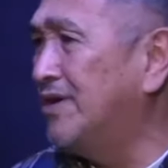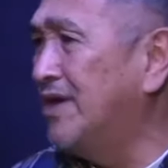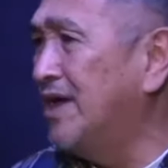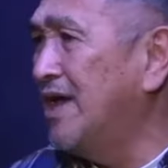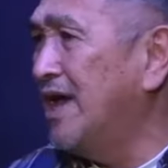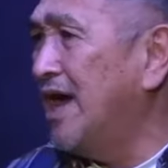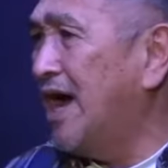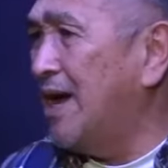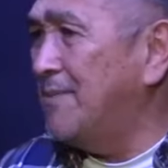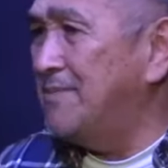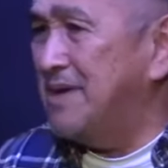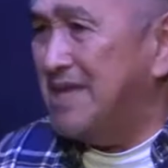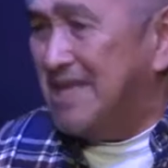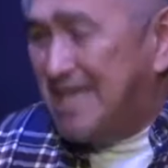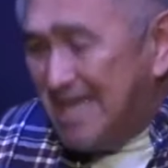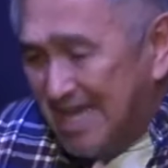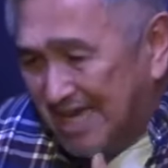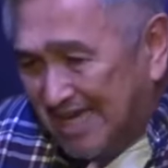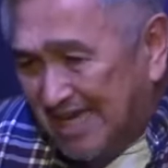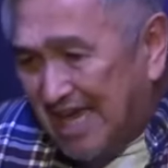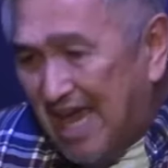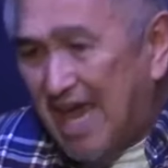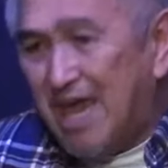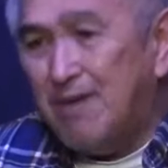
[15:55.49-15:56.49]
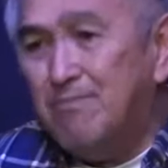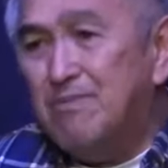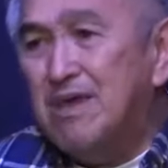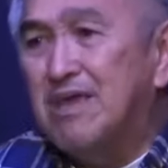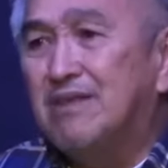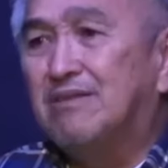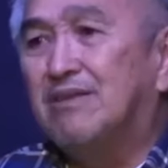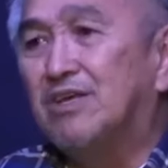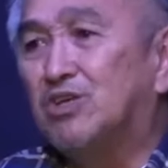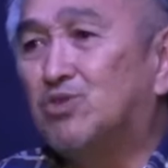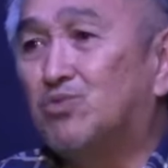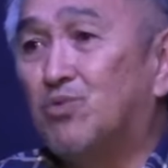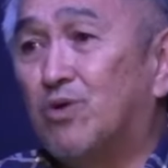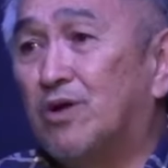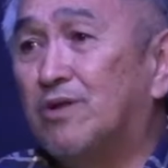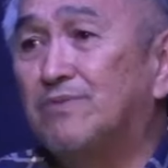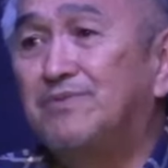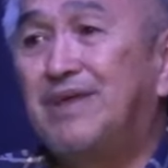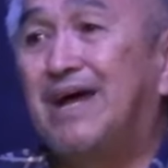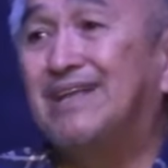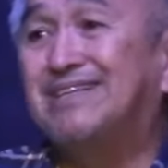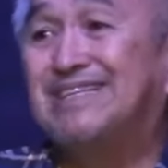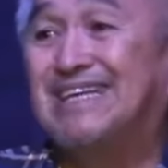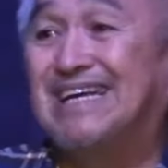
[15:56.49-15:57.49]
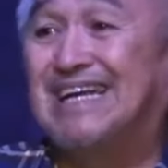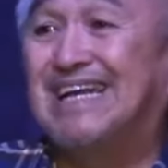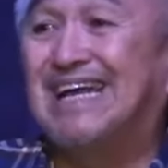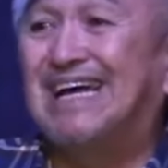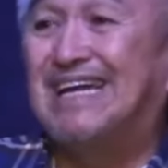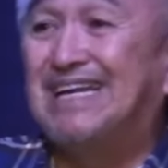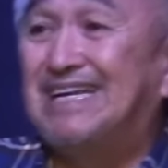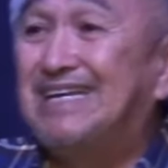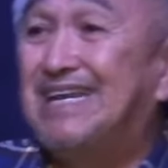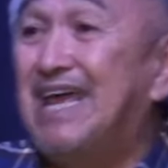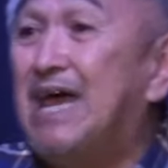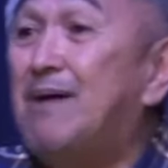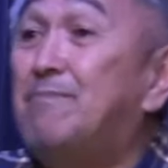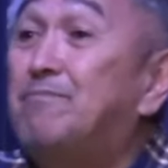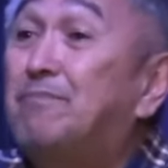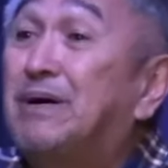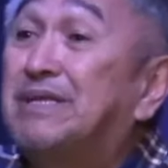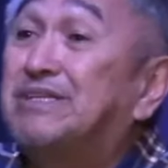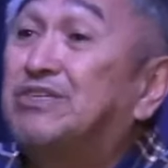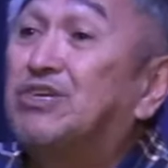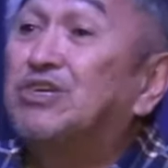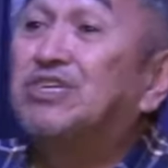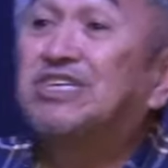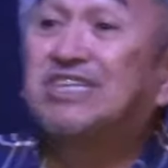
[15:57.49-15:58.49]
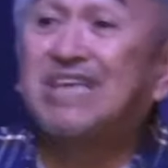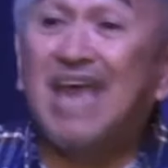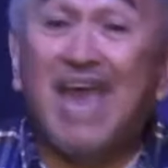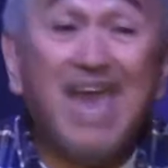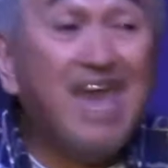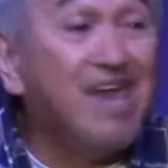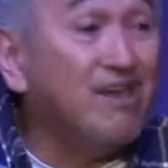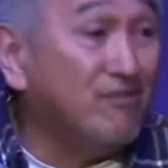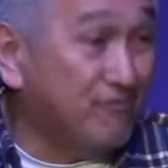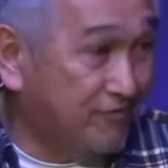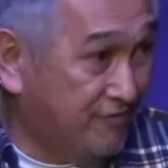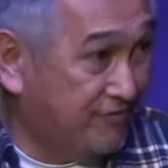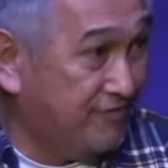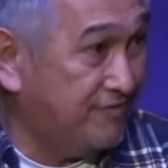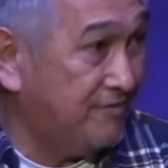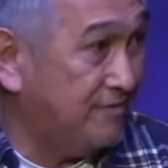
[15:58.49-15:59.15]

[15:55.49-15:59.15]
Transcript: I mean, He came in this world not to condemn, but to save.